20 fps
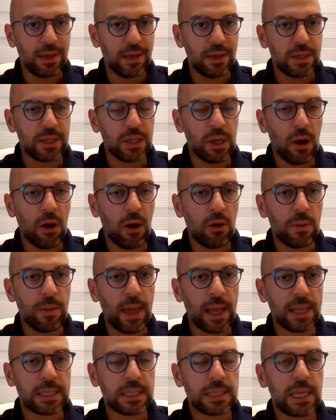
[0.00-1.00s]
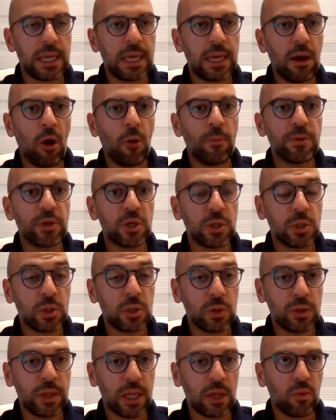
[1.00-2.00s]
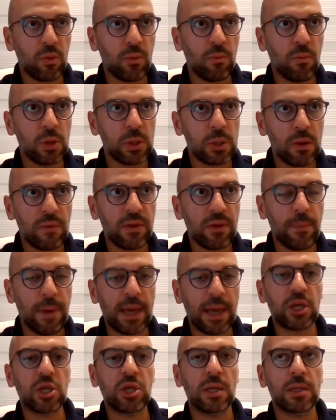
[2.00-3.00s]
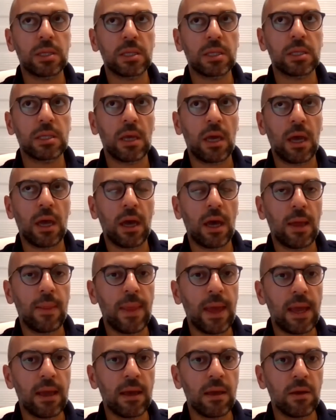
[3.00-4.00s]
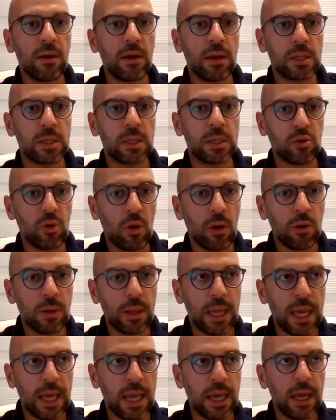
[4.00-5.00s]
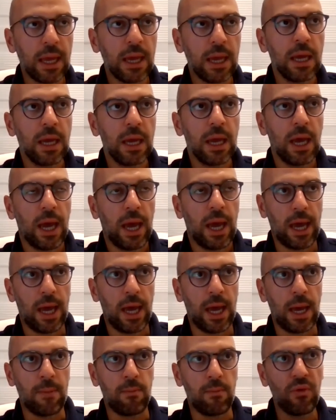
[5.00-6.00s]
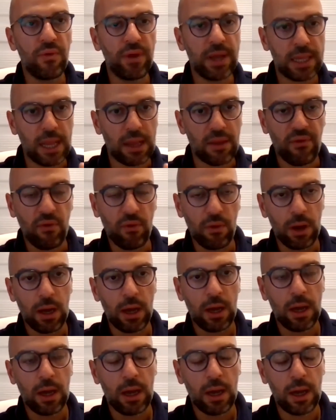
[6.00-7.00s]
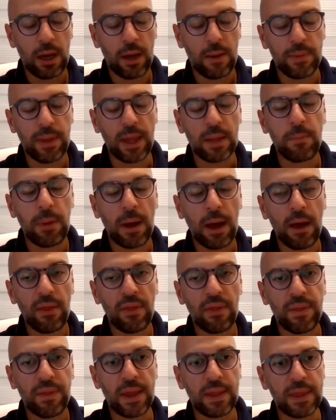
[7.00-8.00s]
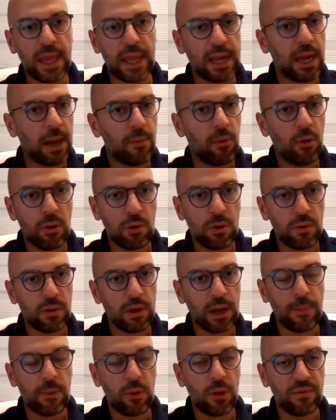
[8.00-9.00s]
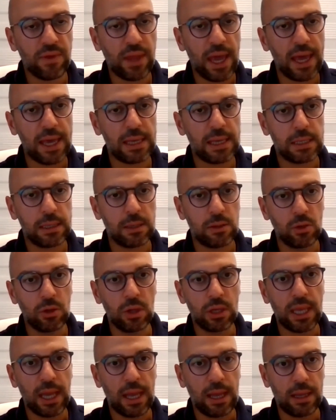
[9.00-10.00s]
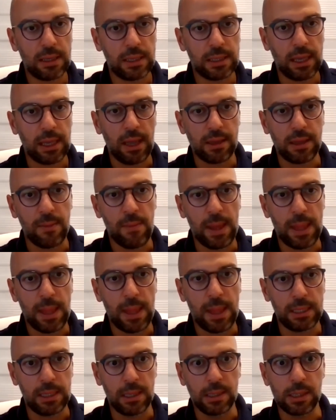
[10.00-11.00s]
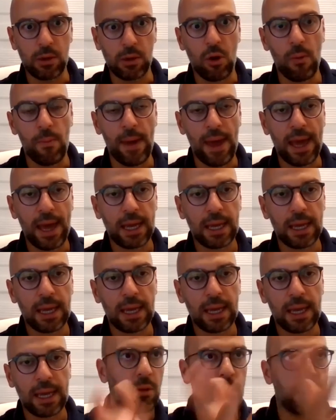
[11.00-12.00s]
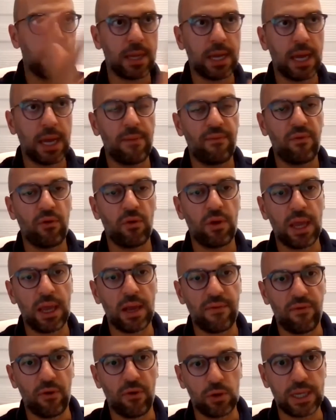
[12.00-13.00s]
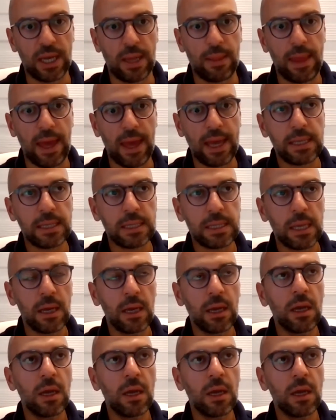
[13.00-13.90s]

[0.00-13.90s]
So that's the option 2 that most of the patients, they strongly moving that path, that they come home a couple of days, do the test, get the medicines, go back, and they only come for here for 10 days.